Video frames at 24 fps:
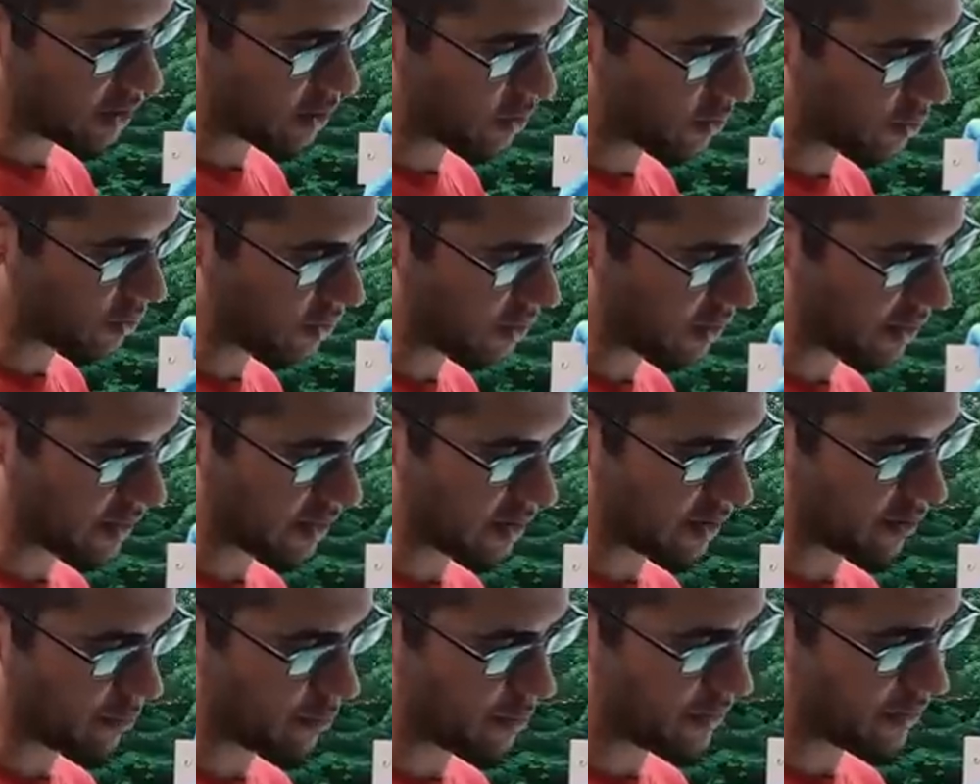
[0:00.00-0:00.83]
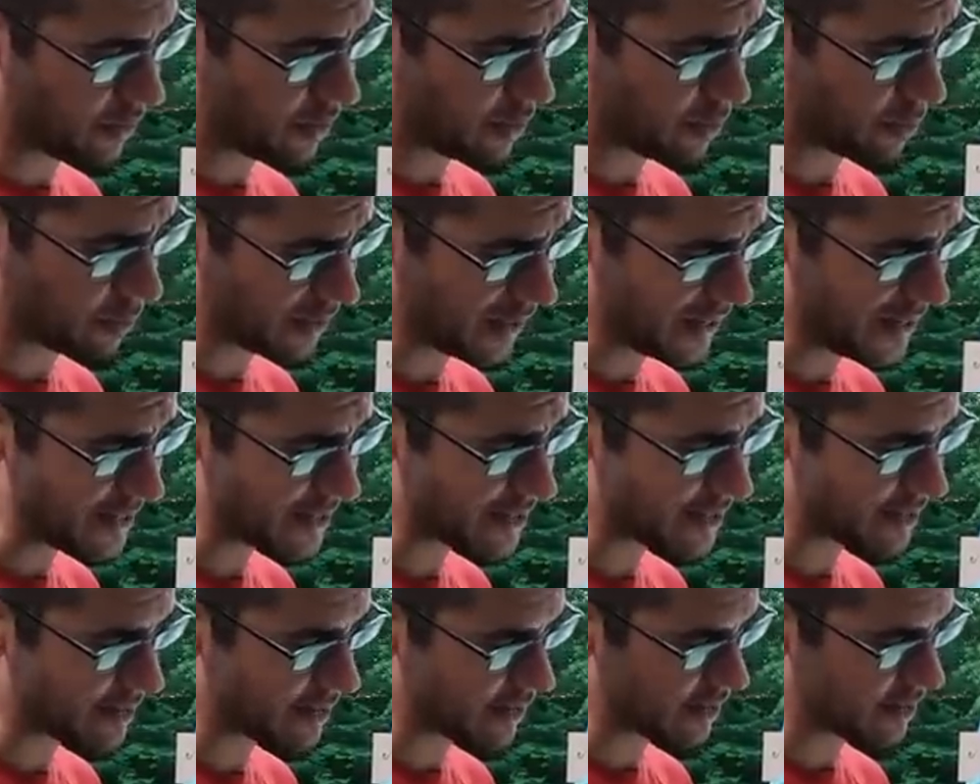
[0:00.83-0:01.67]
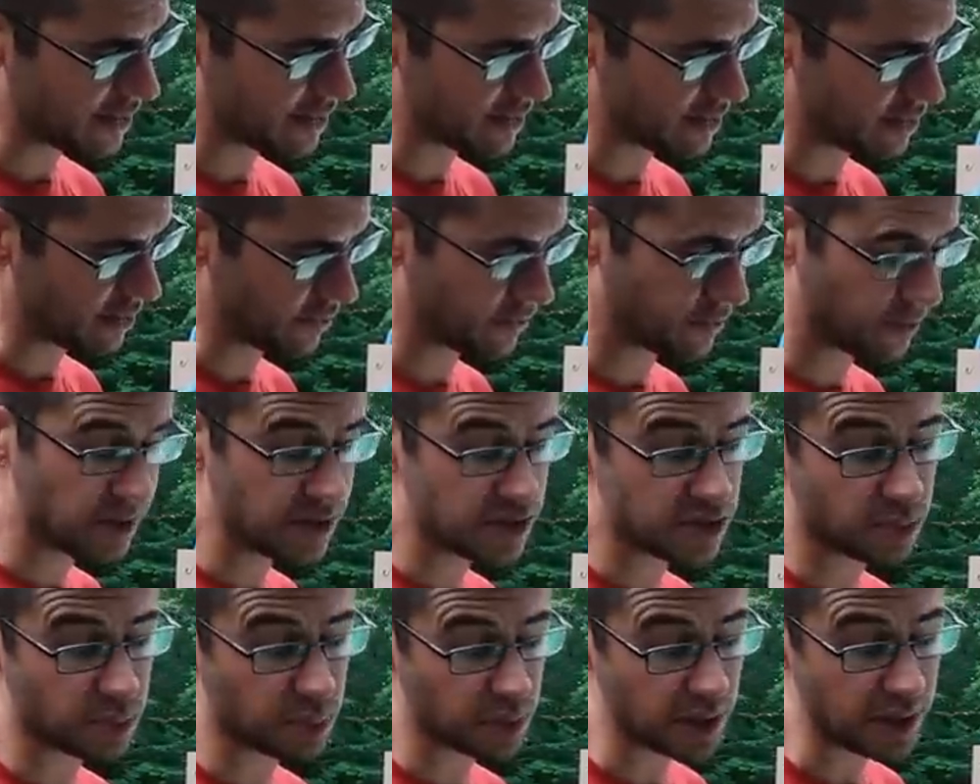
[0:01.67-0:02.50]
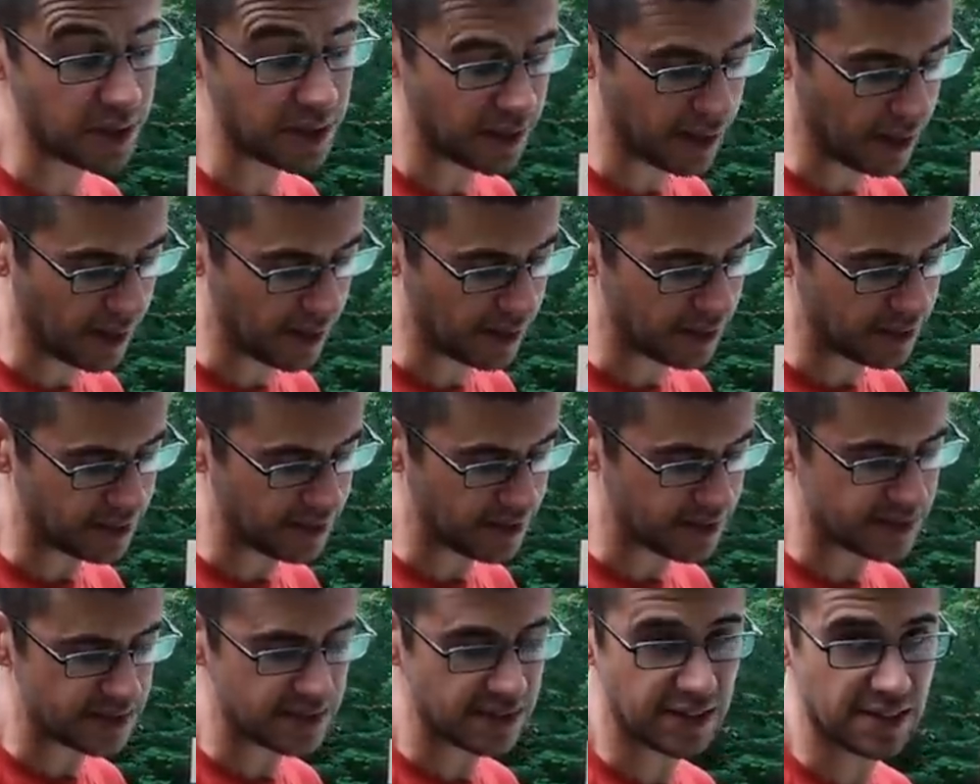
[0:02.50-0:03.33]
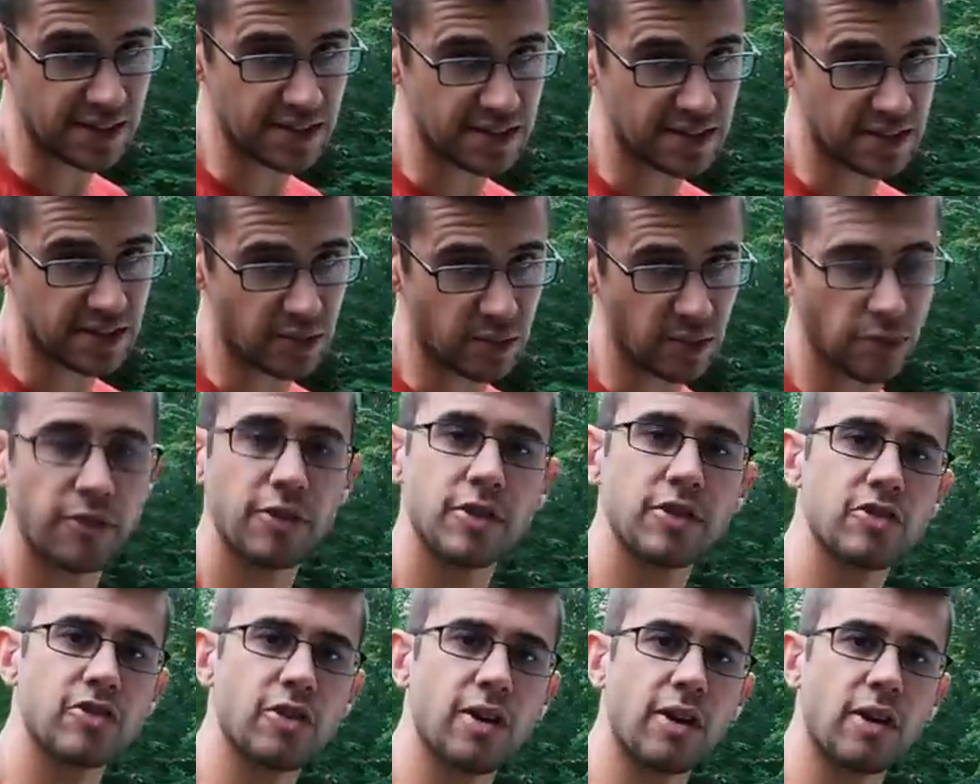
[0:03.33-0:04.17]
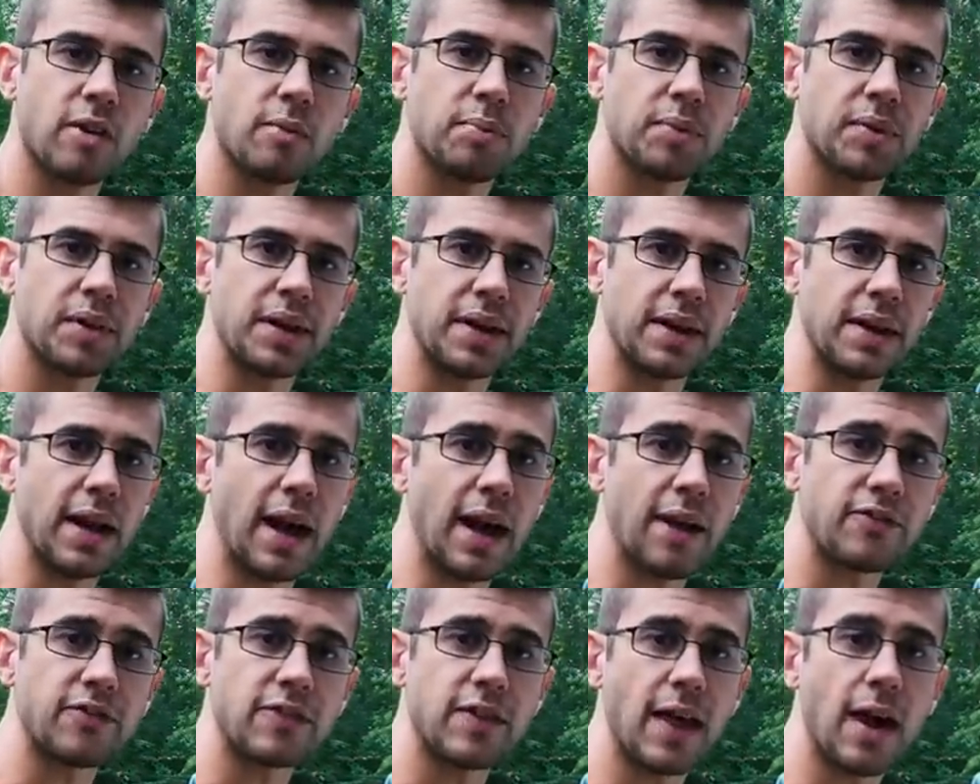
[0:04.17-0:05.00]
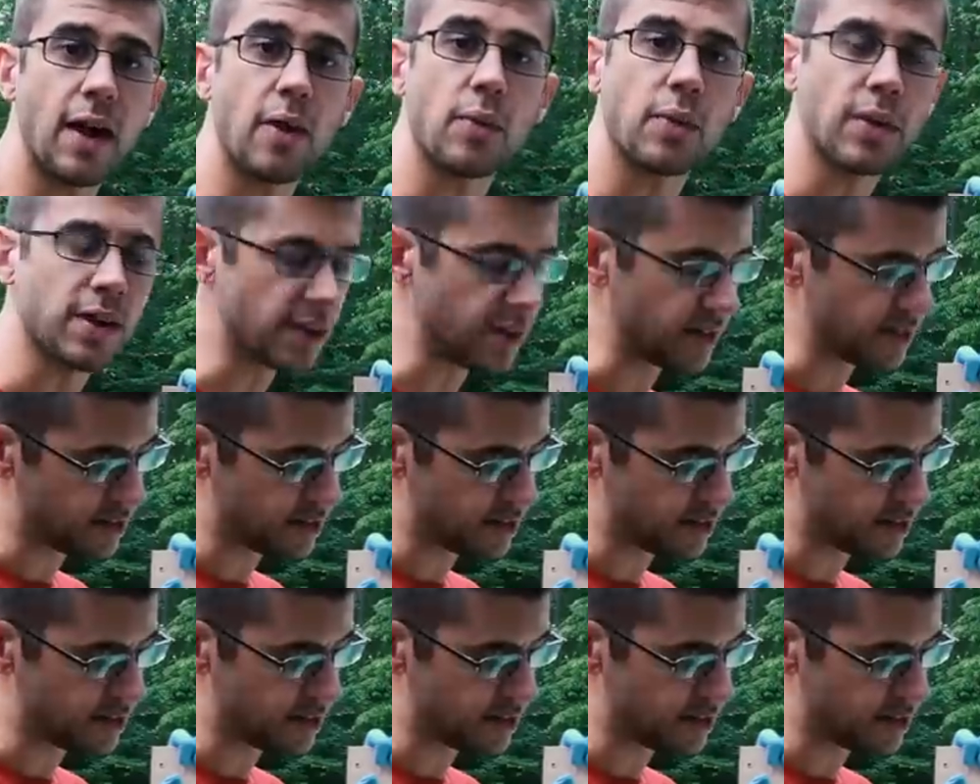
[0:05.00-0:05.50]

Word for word: cooling plates. This is the freezer plate and this is the refrigerator plate. After that, we're gonna